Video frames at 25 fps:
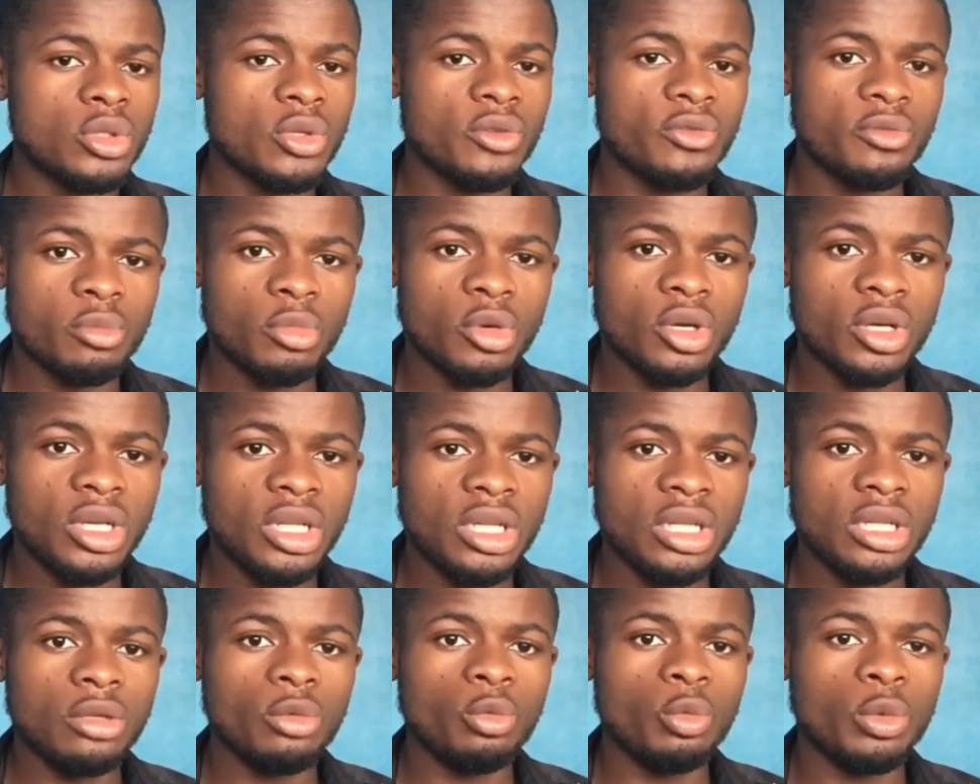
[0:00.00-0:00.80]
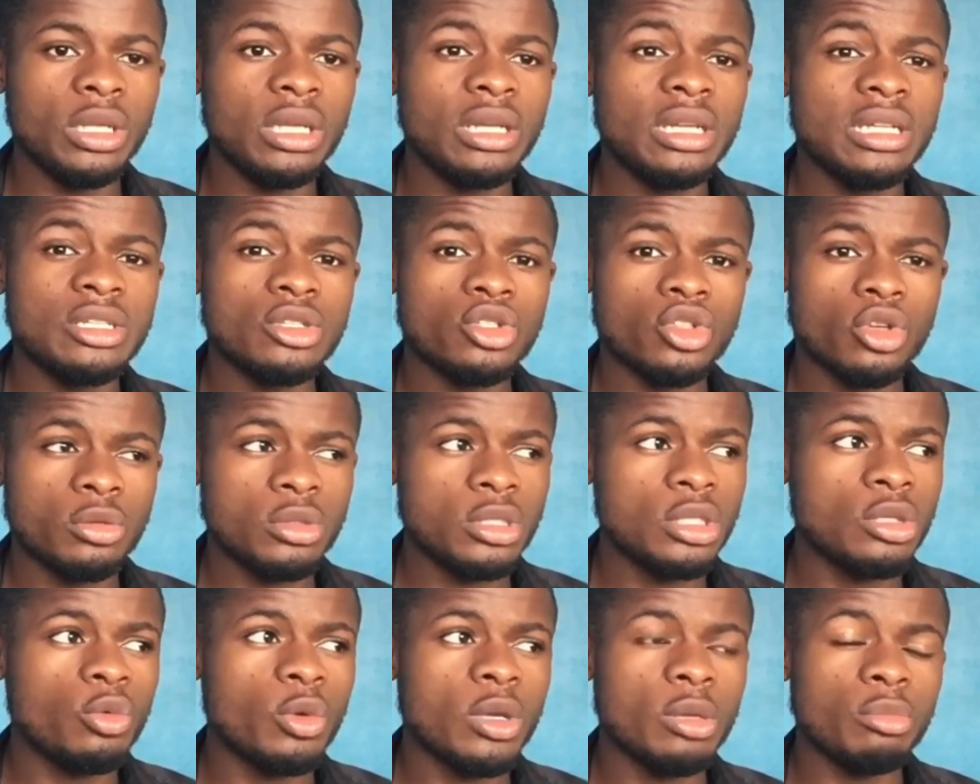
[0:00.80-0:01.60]
of money within a
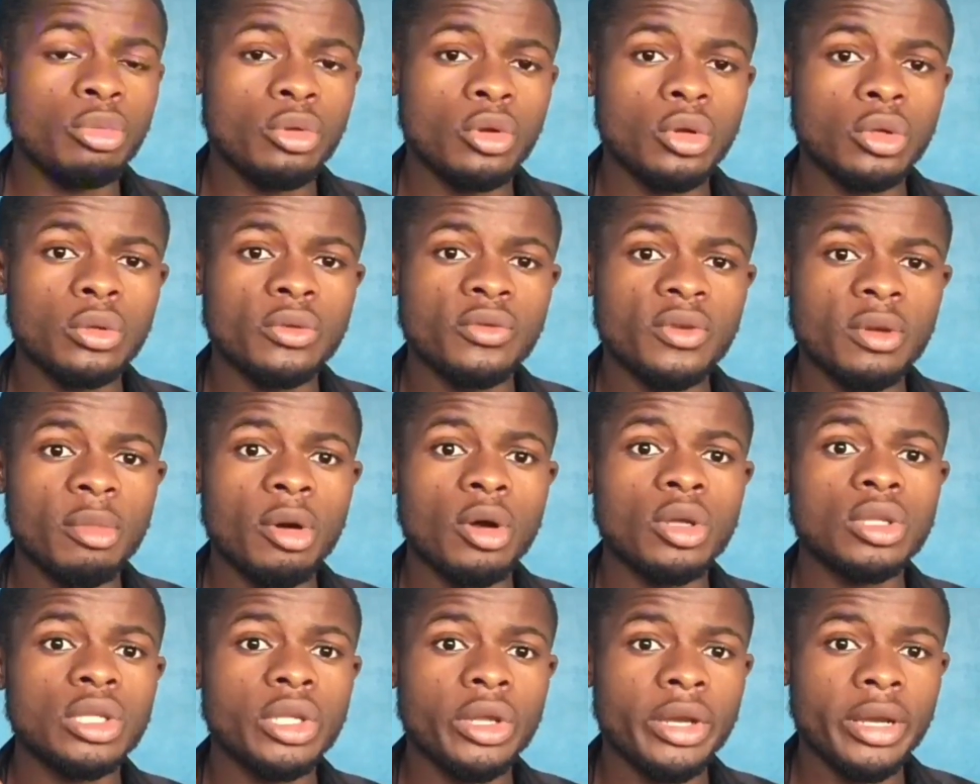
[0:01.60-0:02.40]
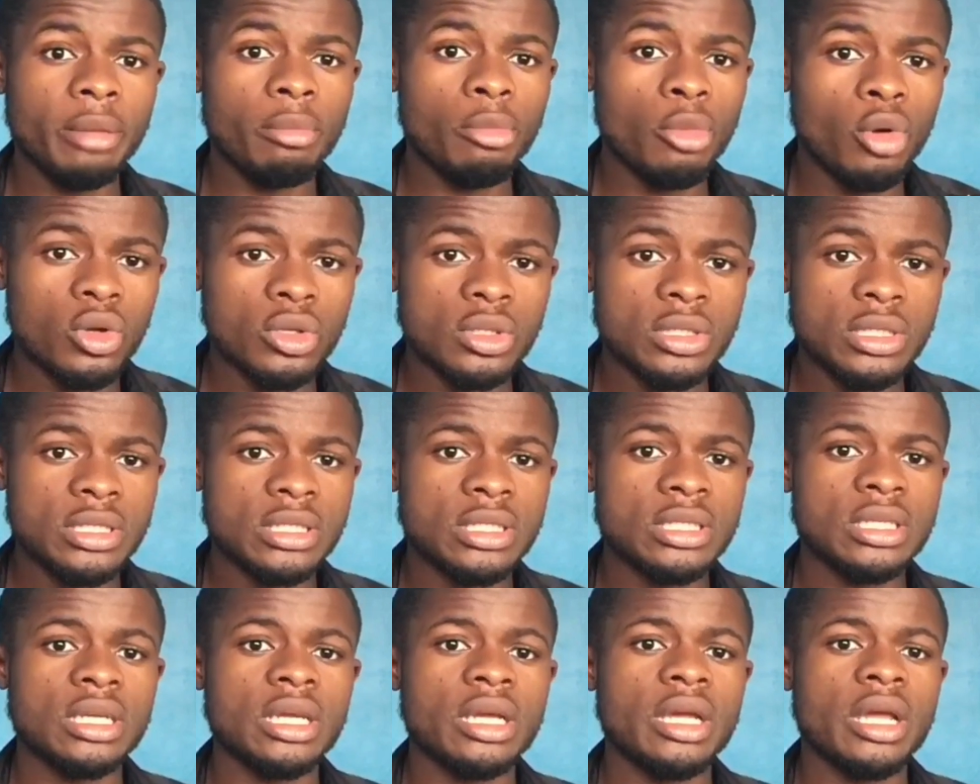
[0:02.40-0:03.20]
subsequent period of about 3 months.